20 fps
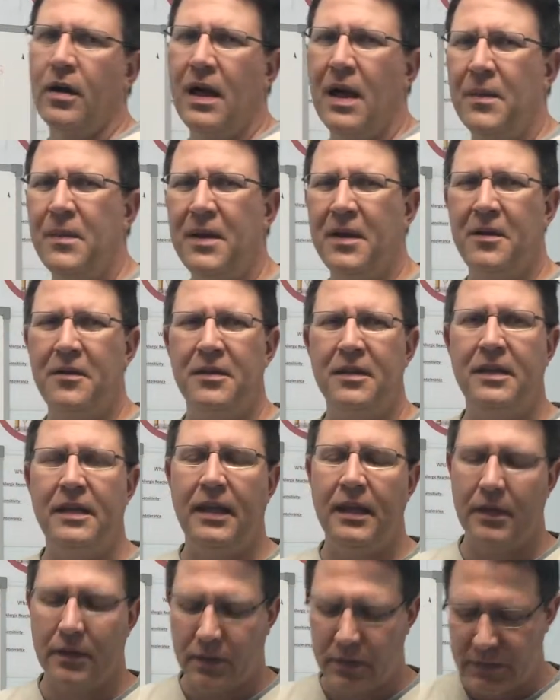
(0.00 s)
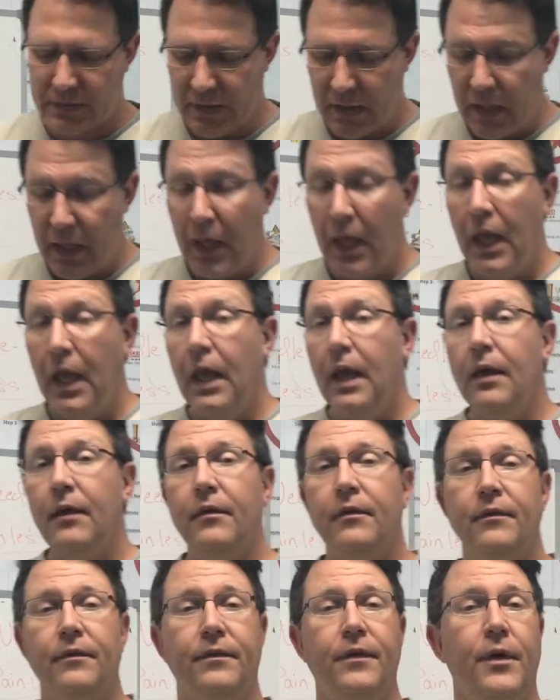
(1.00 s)
How big are the needles?
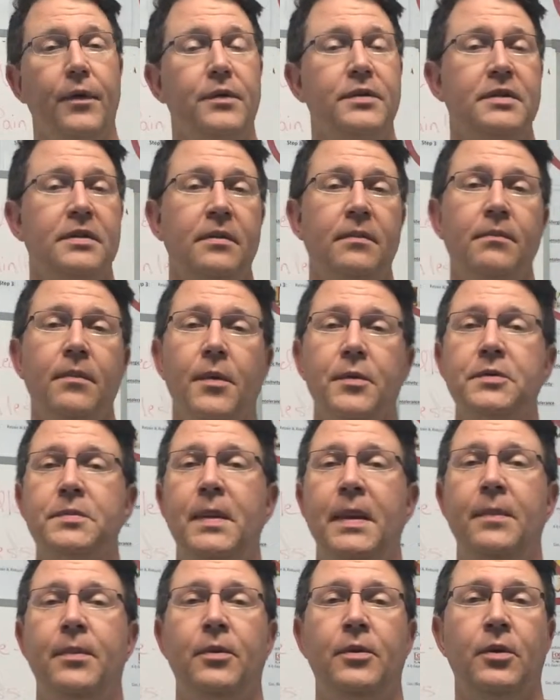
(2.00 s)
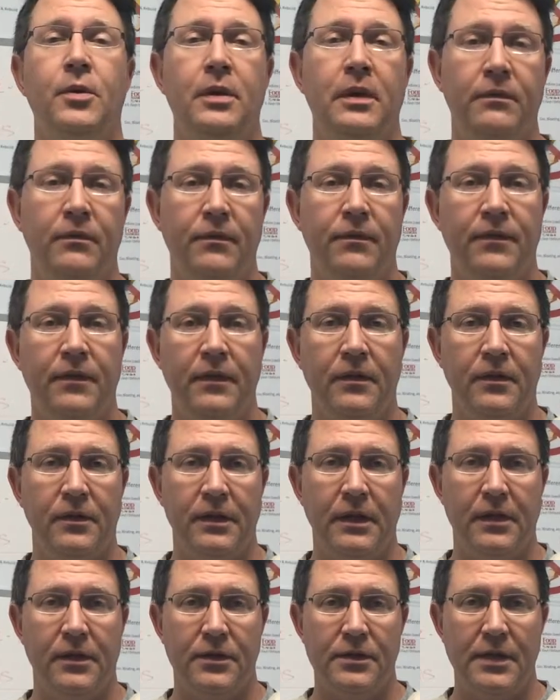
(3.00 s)
Folks, most people don't even feel the
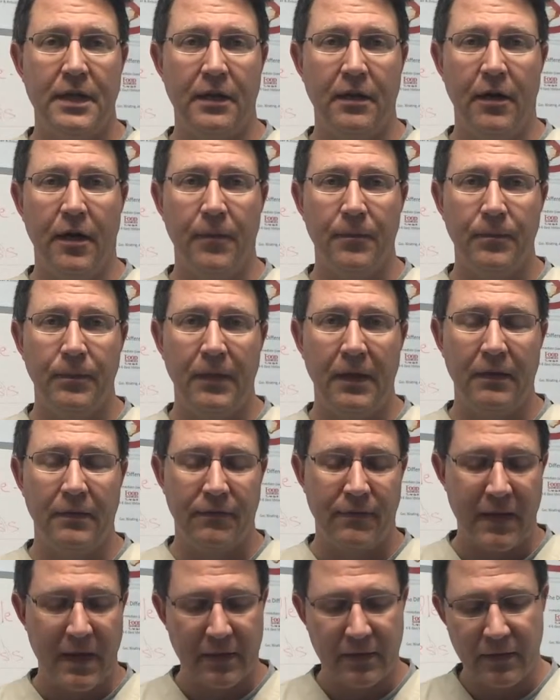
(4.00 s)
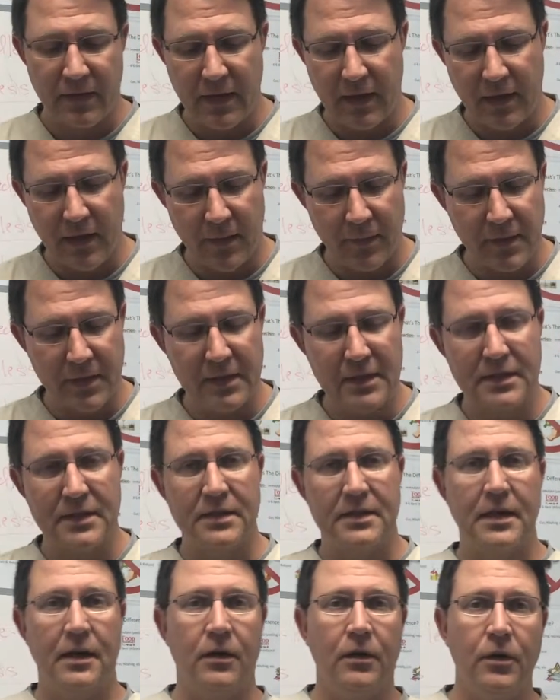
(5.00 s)
needles at all. In fact, they come in these
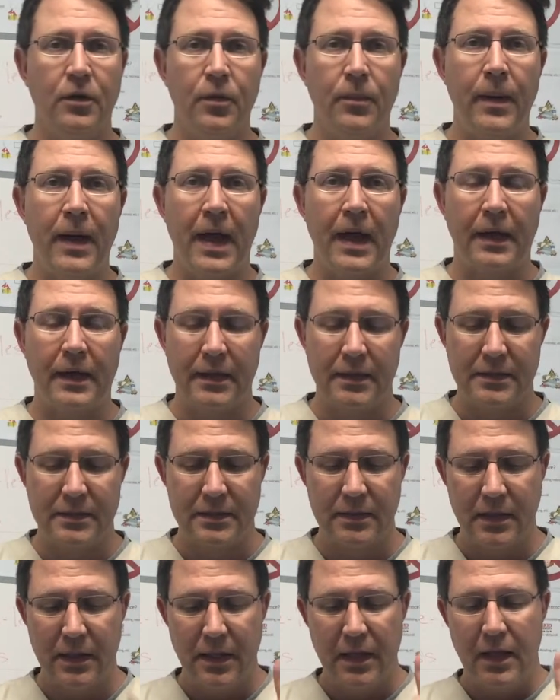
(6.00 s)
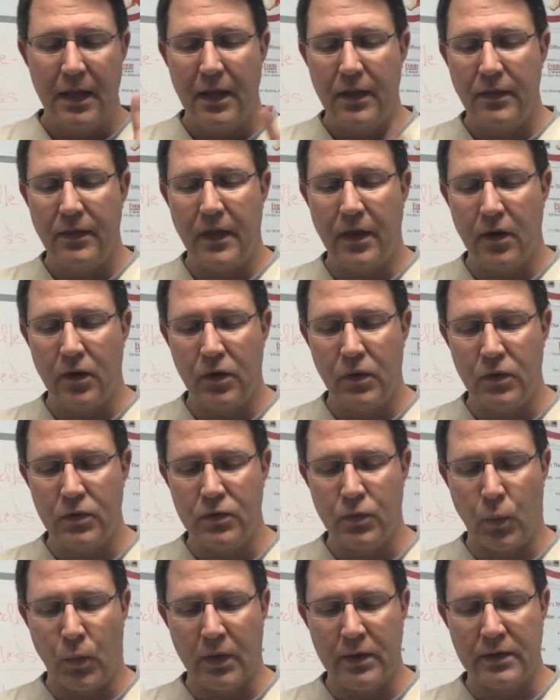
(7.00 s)
sterile little packets. They are
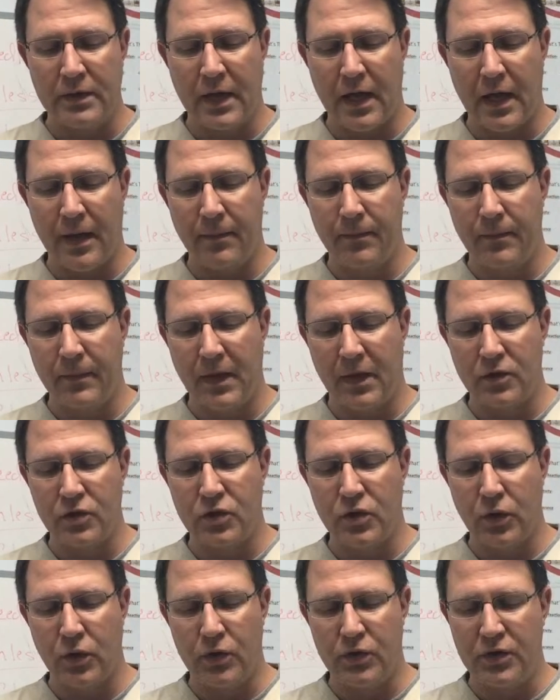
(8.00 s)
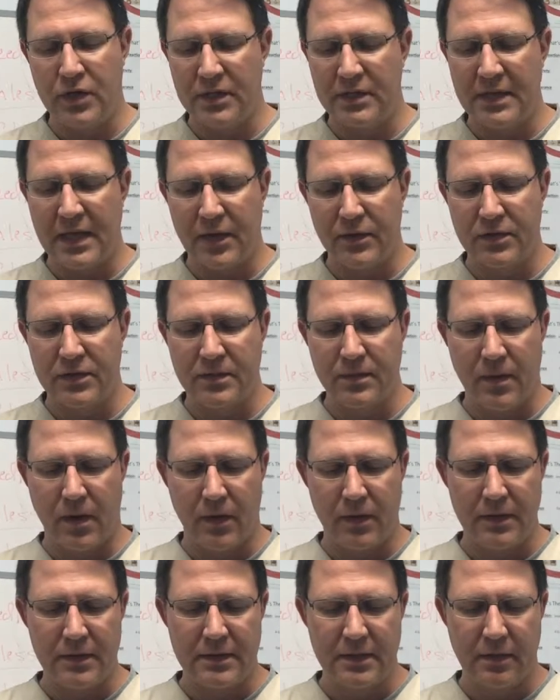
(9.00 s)
used one time. I'll show you just how
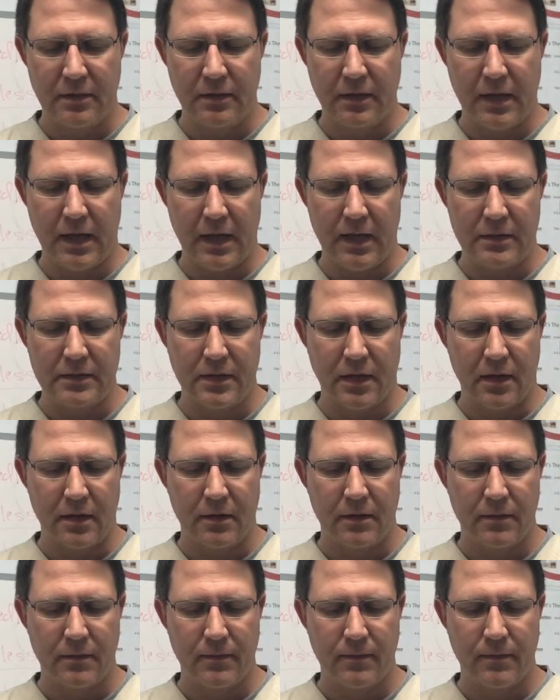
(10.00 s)
small these little guys are.